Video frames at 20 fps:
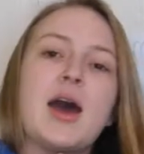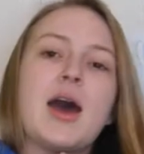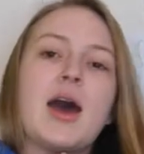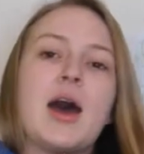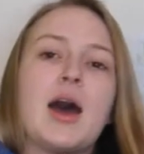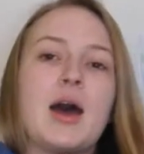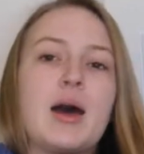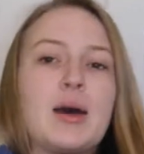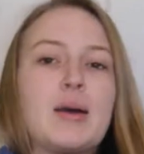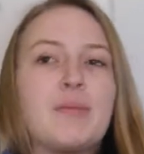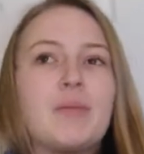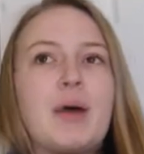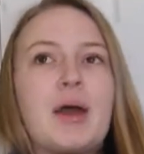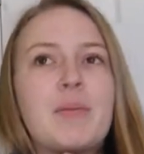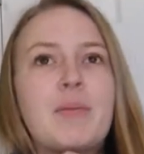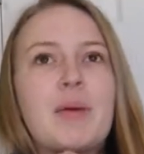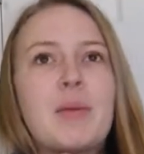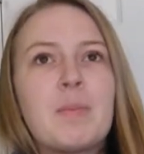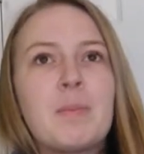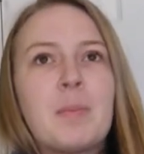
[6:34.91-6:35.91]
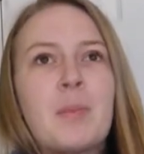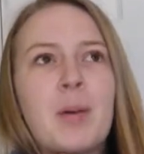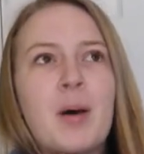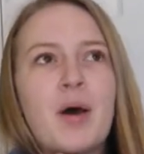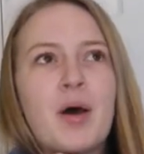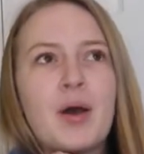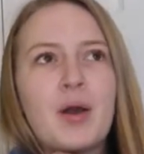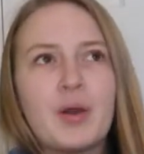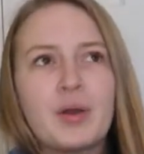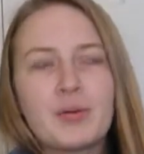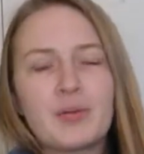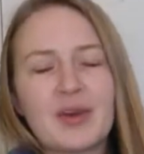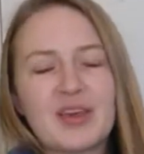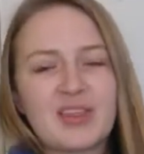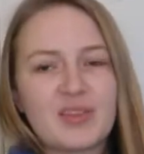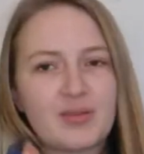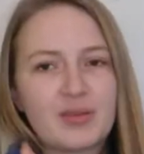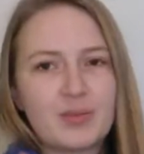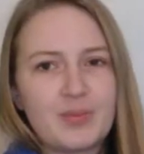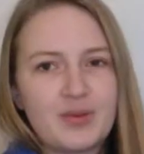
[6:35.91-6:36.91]
I'm partway
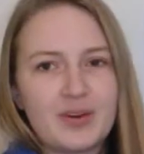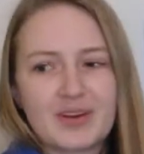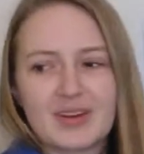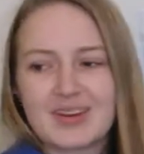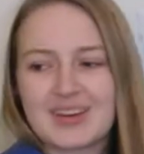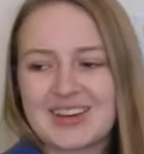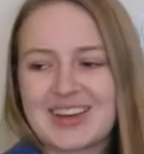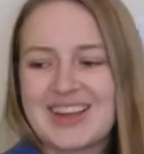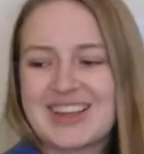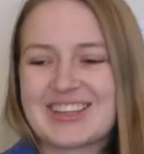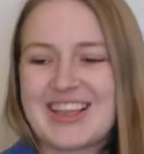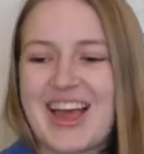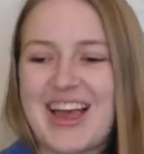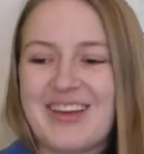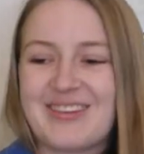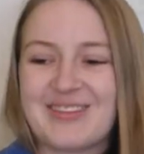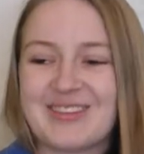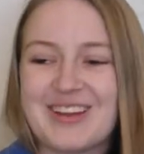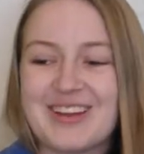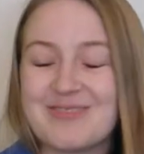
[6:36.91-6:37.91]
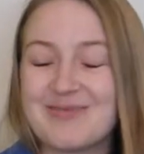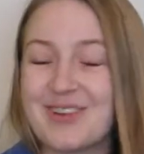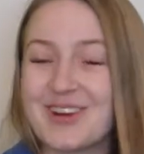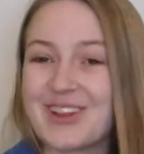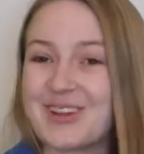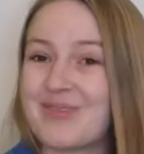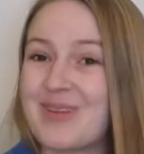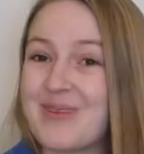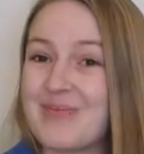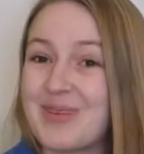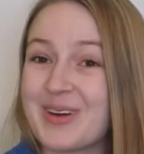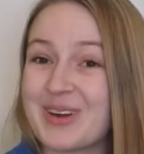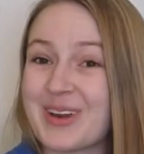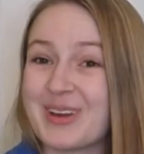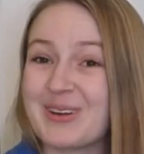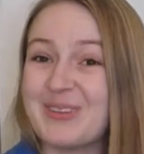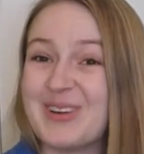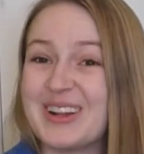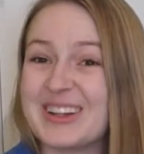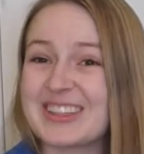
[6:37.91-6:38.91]
through the book because I read more than one book
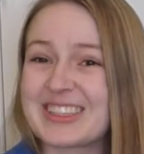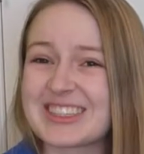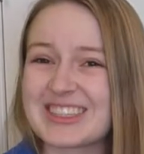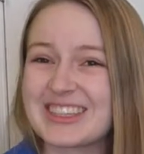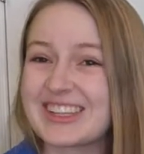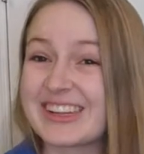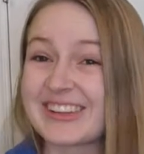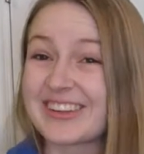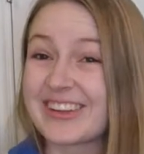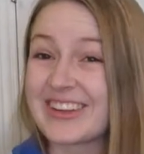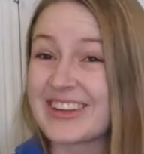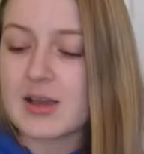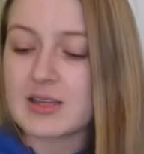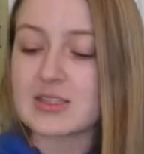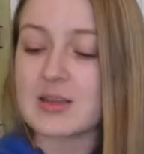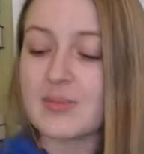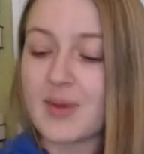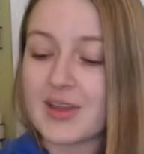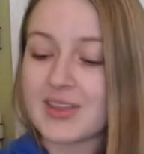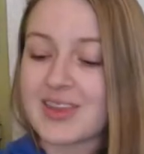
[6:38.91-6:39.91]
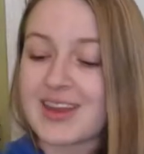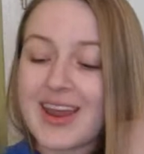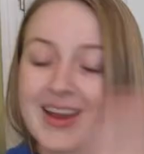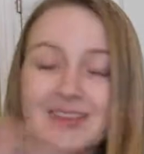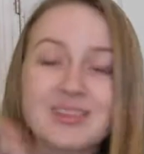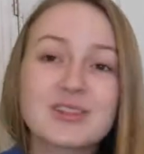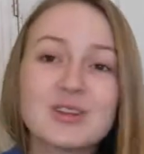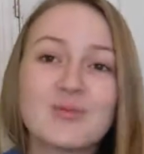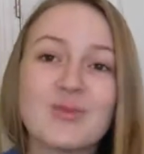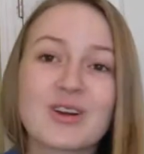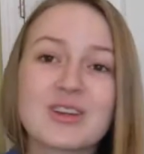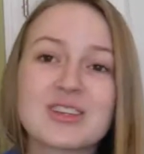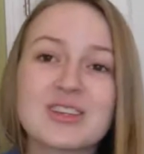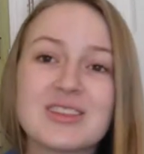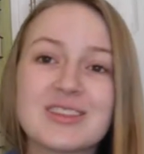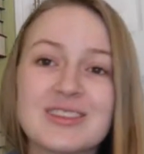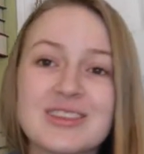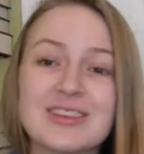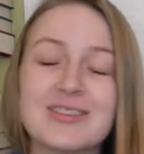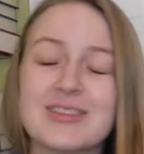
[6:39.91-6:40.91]
at once, clearly, because I bought the next 2 books in
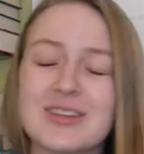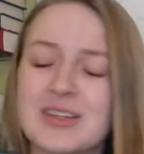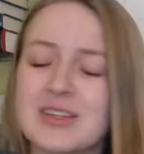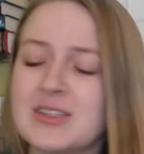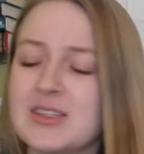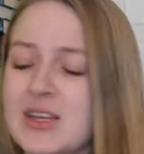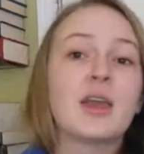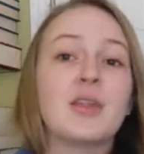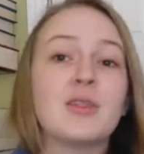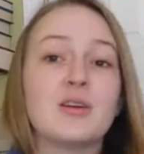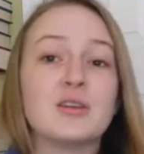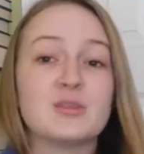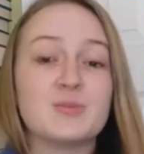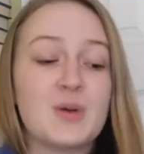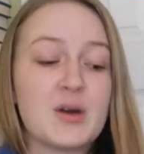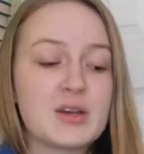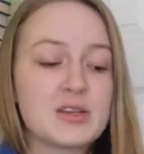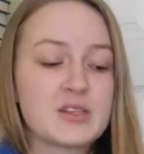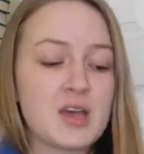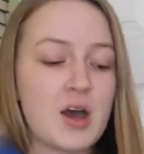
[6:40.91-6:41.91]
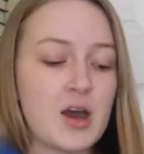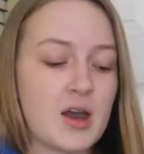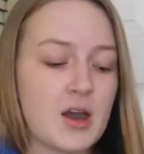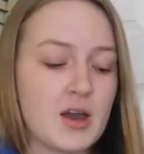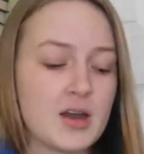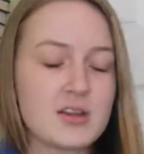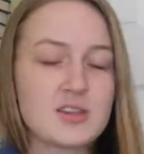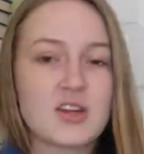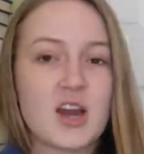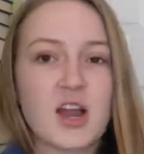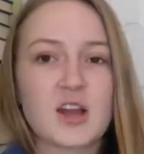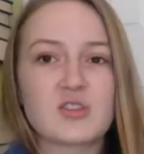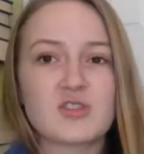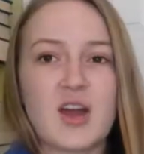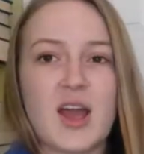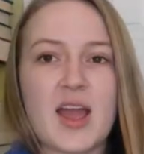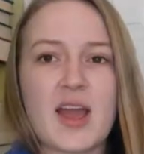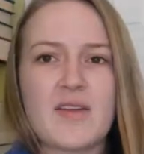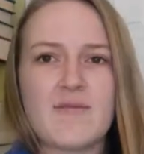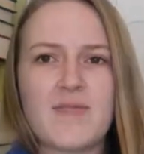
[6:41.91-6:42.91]
the series. Those books are Dark
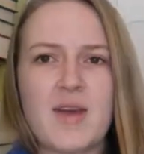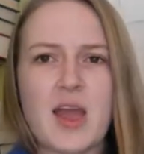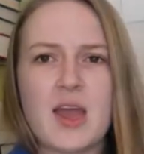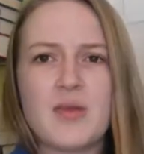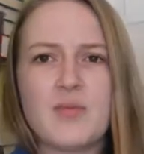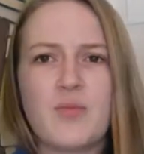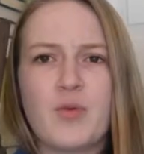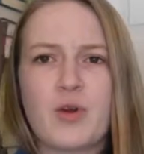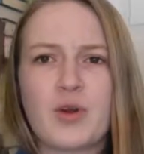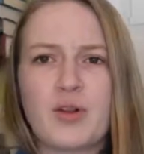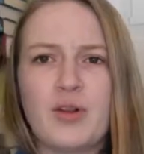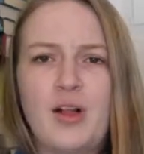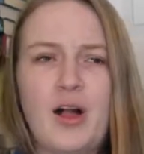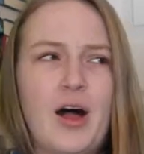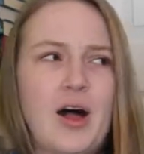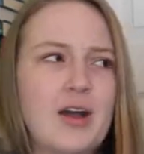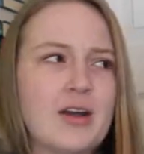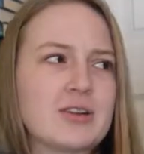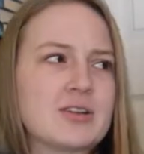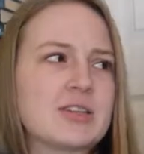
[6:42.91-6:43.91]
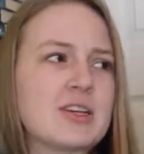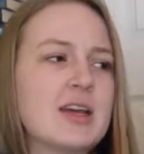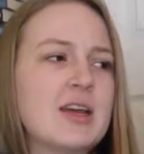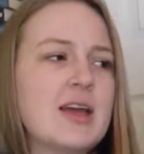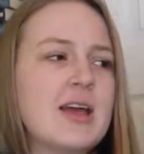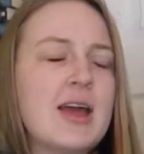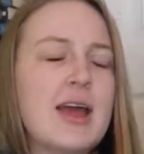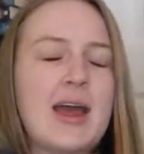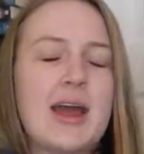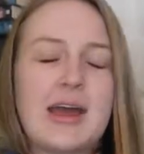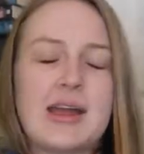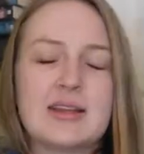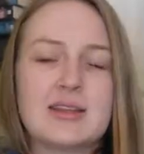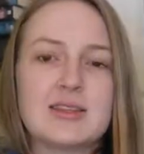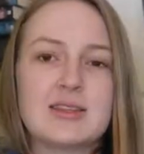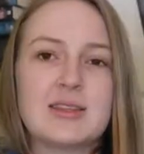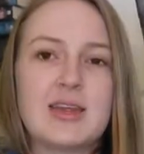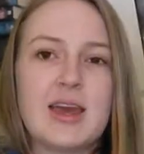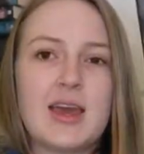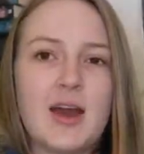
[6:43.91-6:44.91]
Triumph and Mortal Heart, and
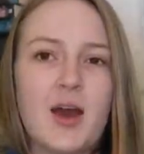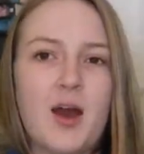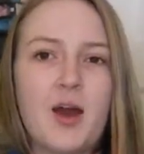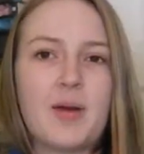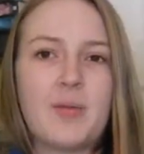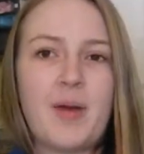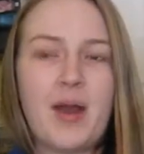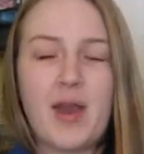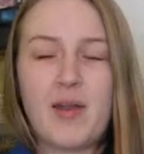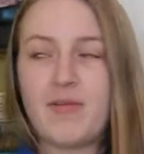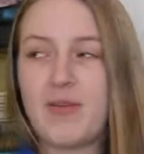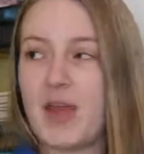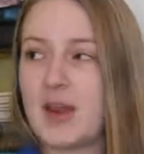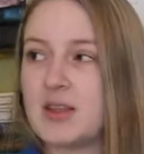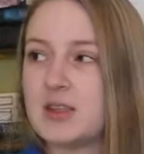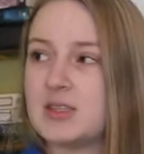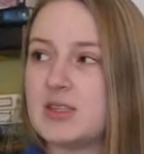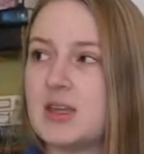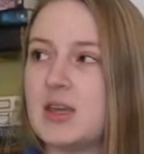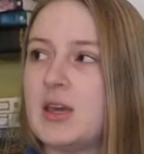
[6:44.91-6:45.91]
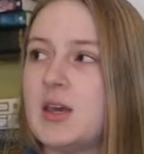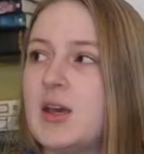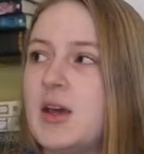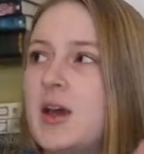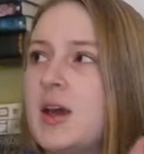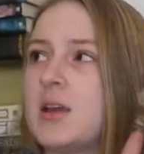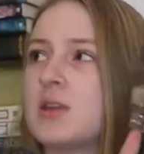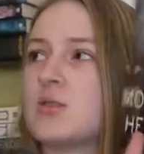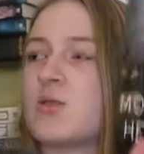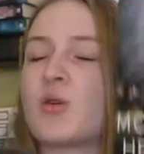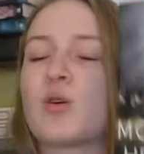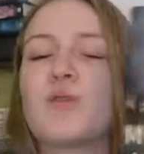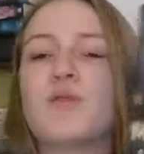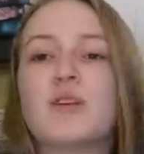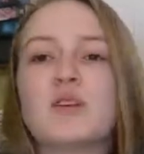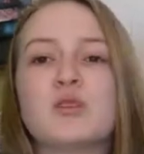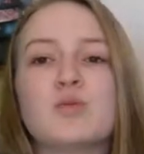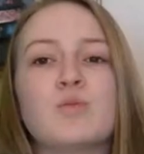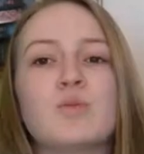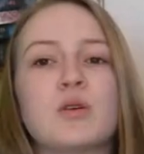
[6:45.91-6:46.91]
they are my fantasy historical
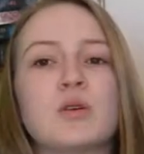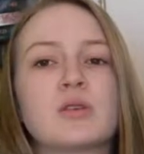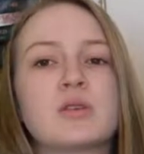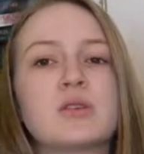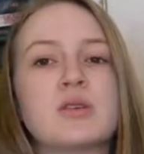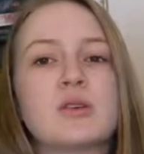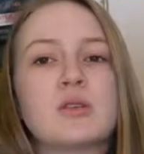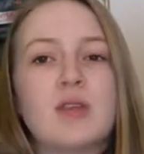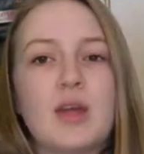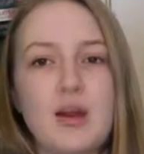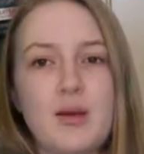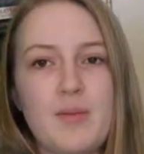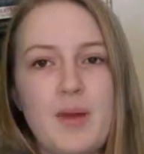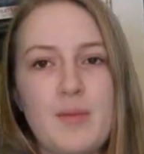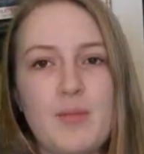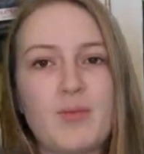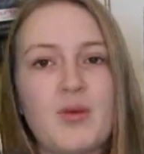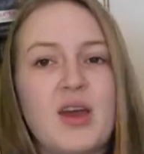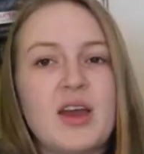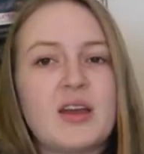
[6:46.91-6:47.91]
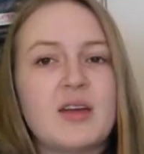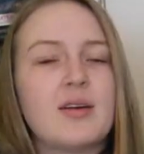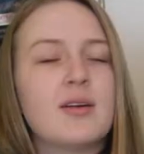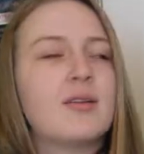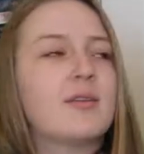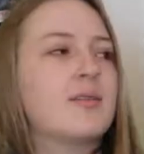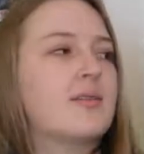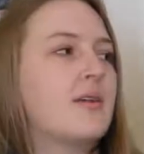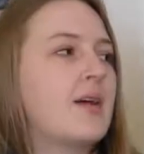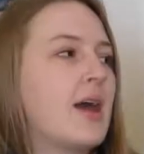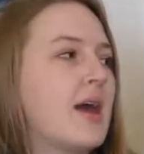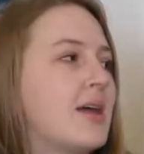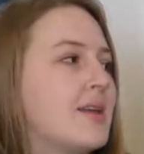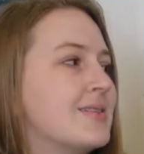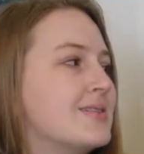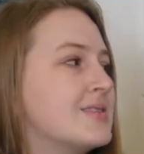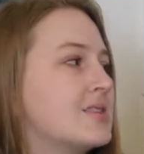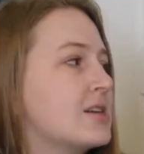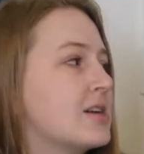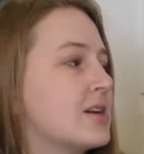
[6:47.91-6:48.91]
fiction books that are my break, and